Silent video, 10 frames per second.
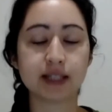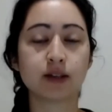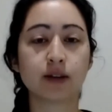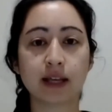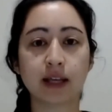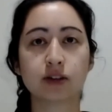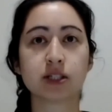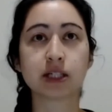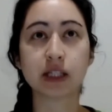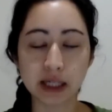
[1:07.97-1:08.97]
So like it'll
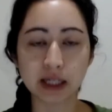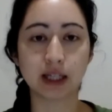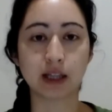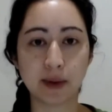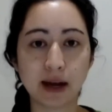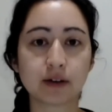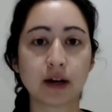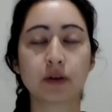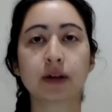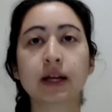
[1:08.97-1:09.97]
just click in the
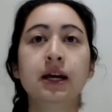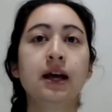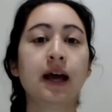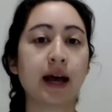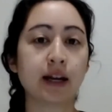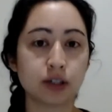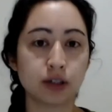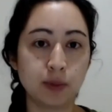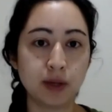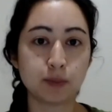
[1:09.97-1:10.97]
background at a
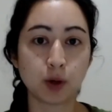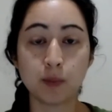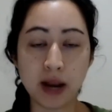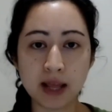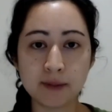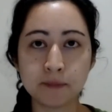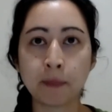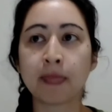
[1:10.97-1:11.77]
certain beat per minute,